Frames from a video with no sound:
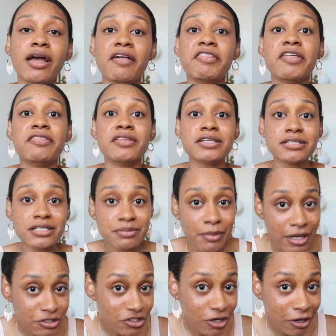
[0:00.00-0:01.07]
then this is
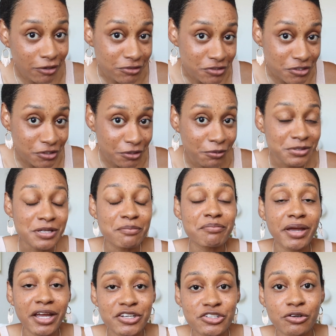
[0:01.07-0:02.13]
my charge to you, to
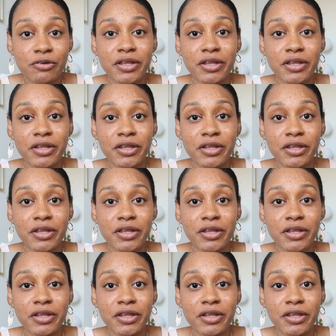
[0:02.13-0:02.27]
make sure